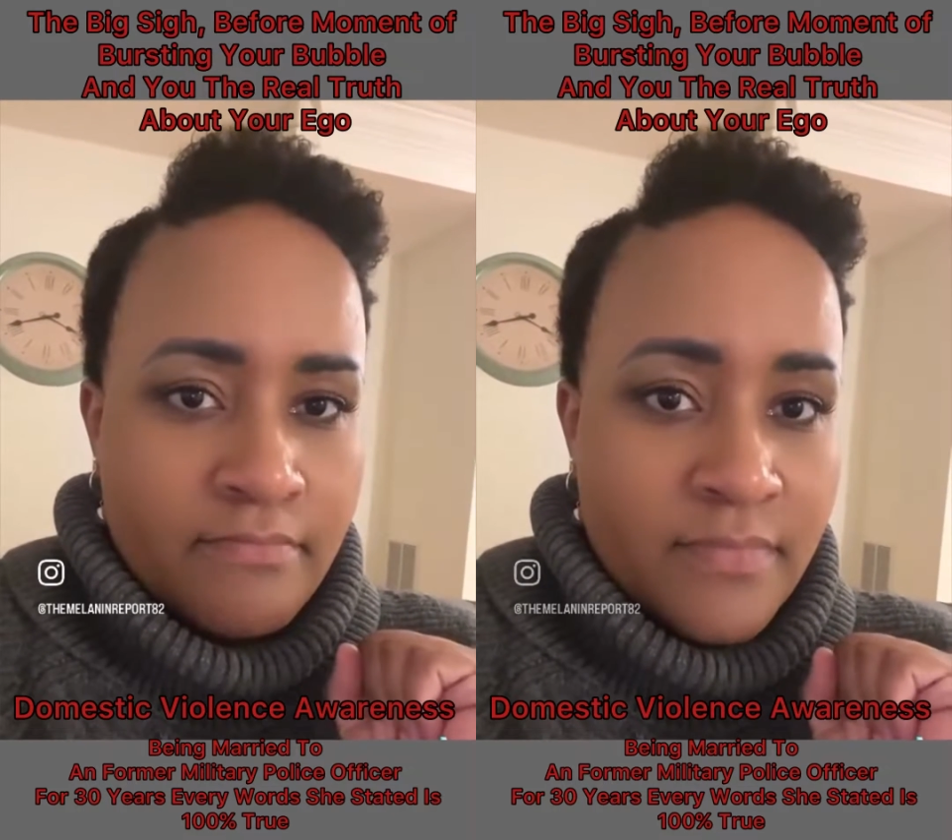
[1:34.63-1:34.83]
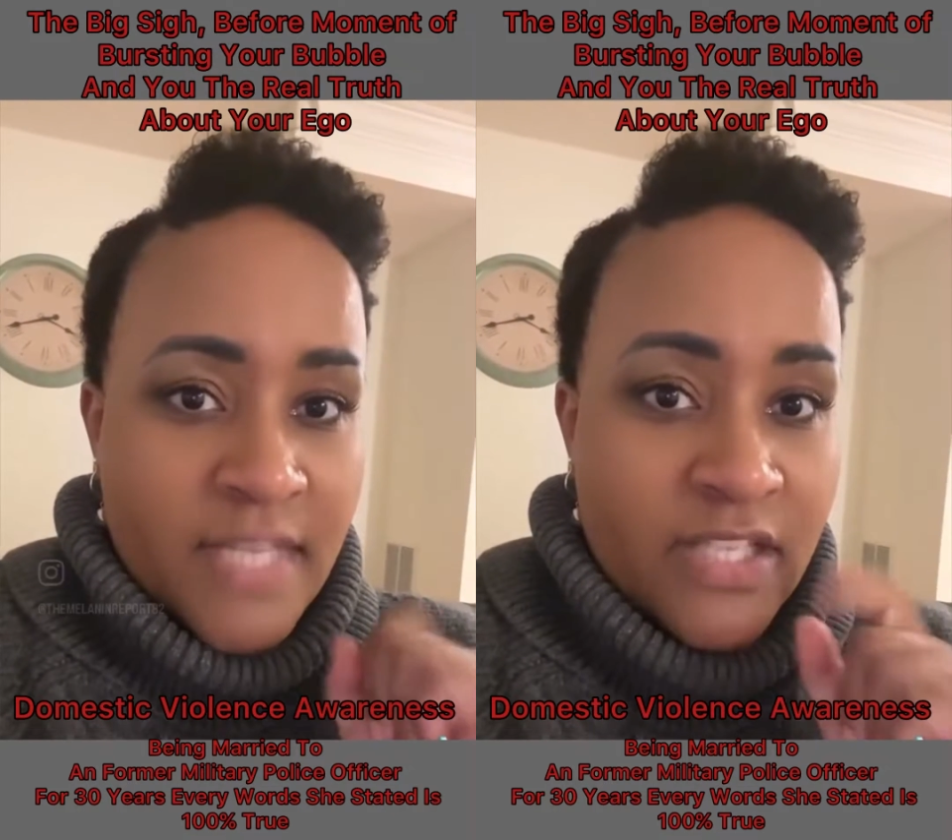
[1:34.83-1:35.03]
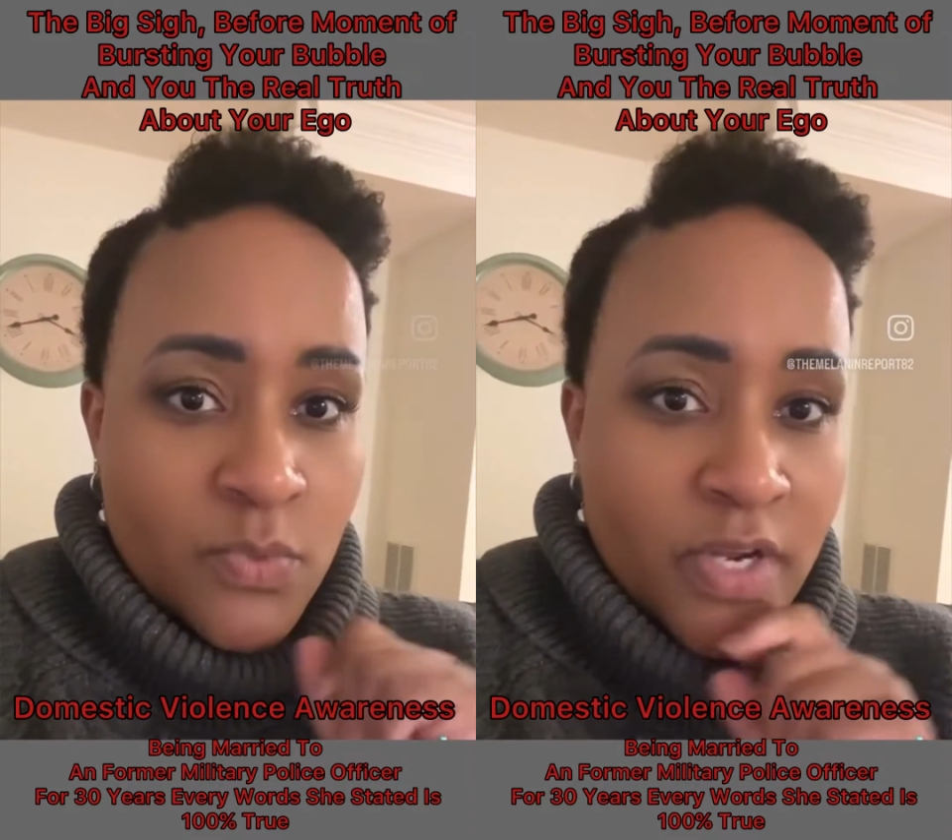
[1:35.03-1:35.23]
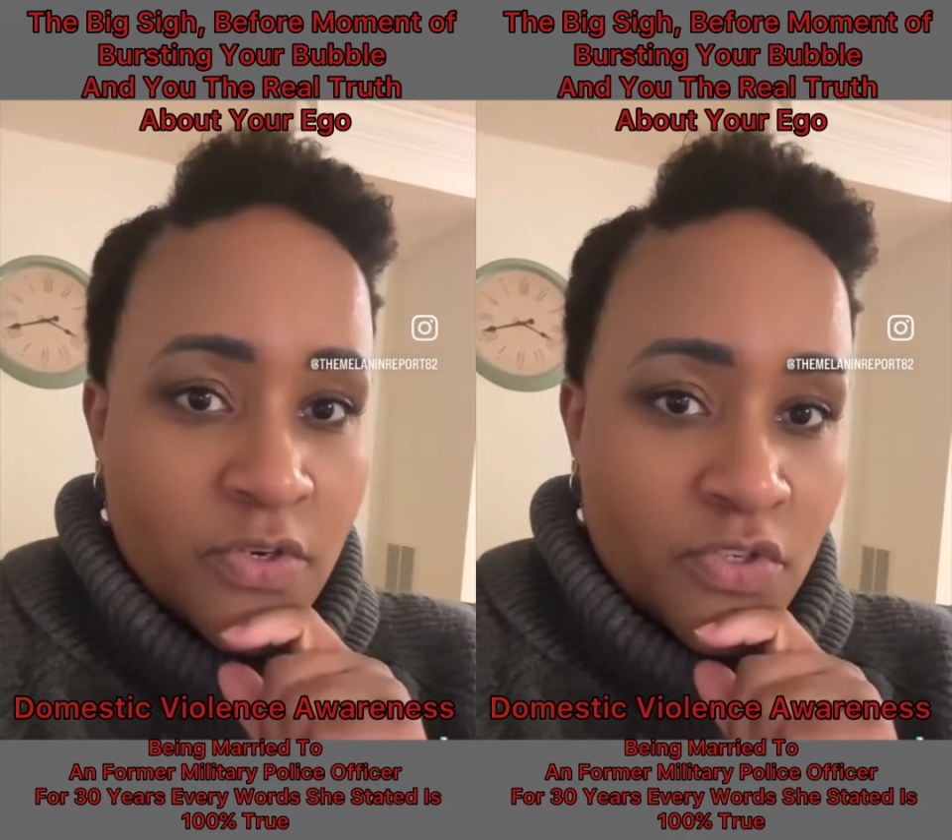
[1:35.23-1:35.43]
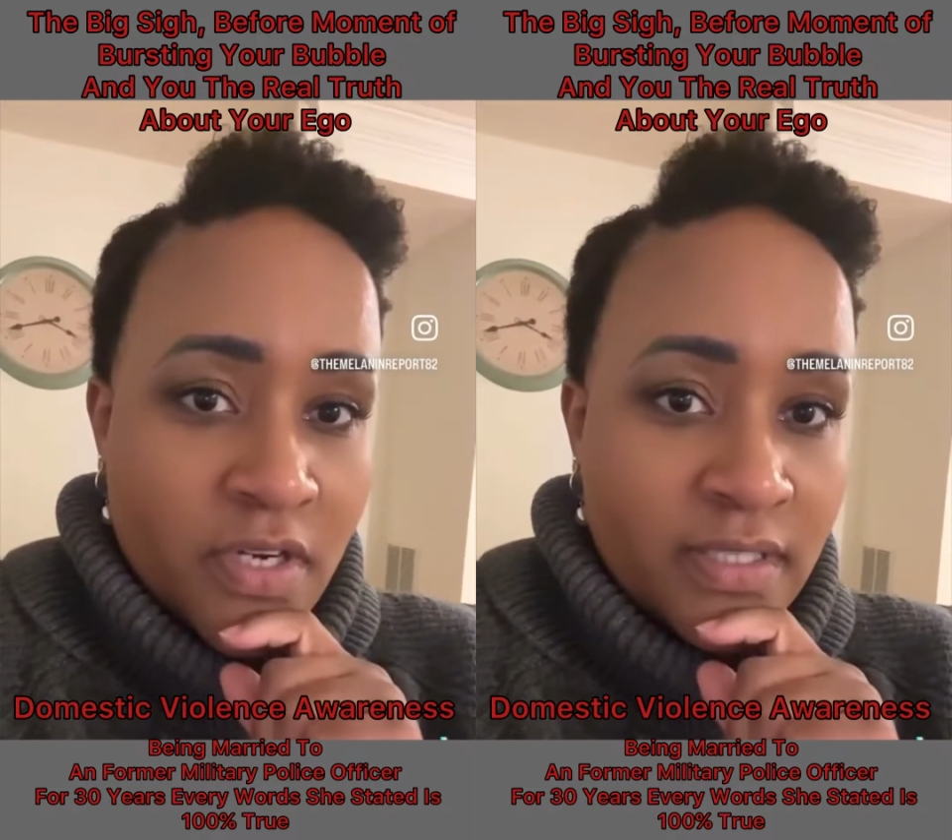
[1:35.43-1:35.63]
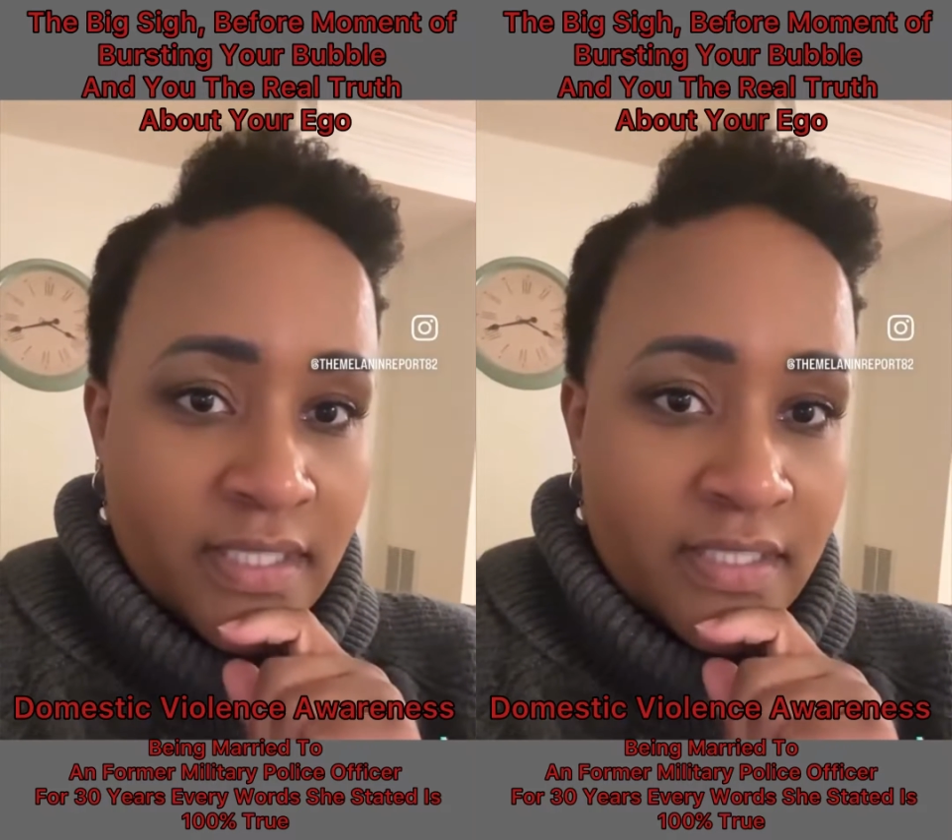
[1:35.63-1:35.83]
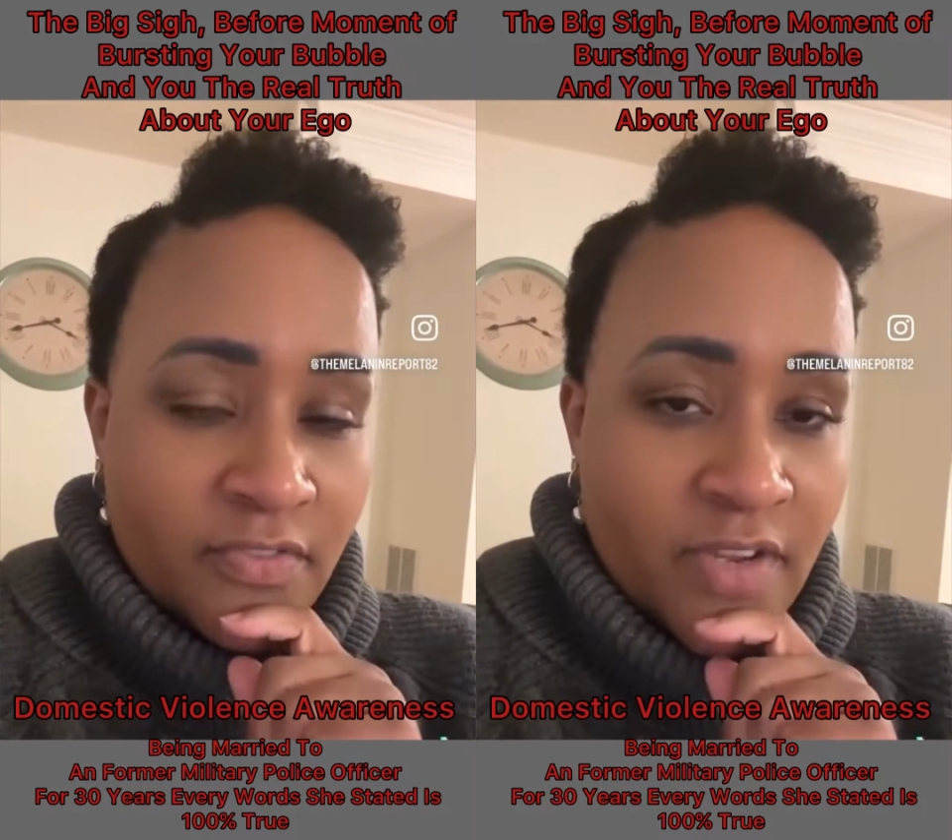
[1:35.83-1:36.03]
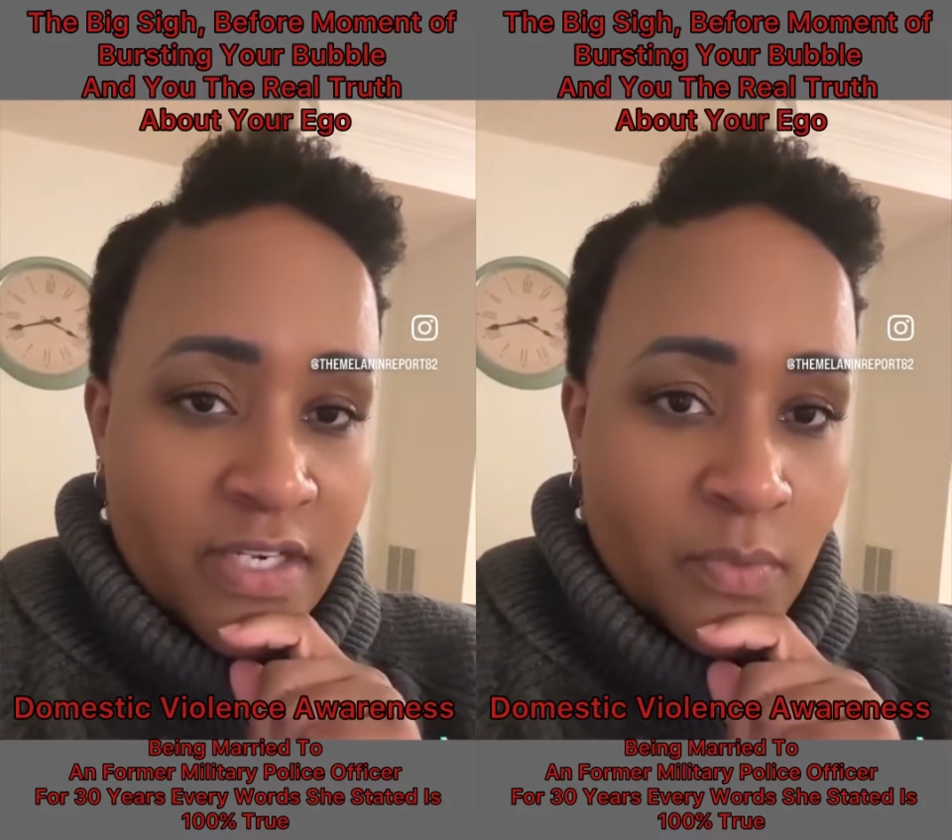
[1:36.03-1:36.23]
That's why you're struggling to
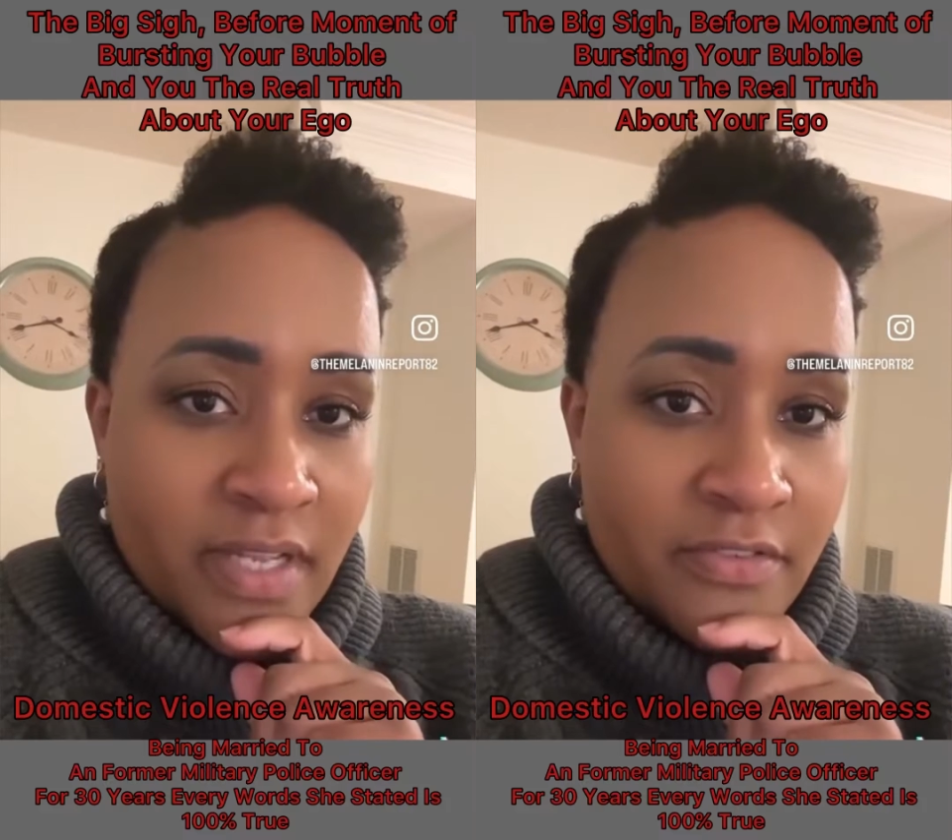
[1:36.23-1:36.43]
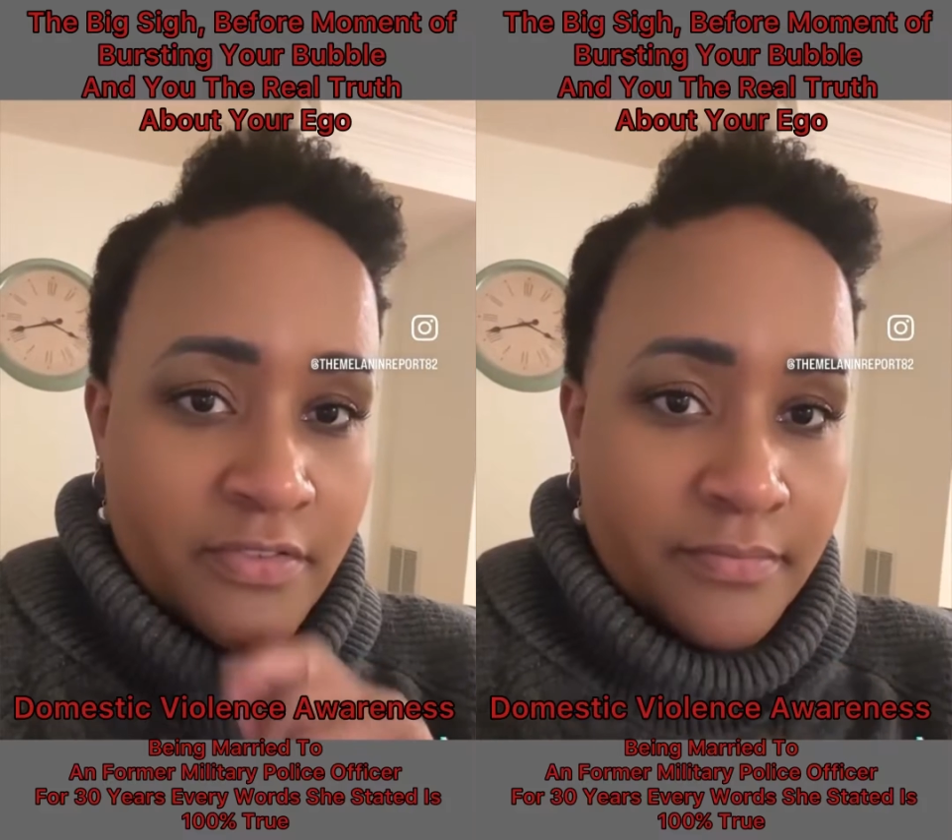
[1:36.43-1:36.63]
find a wife.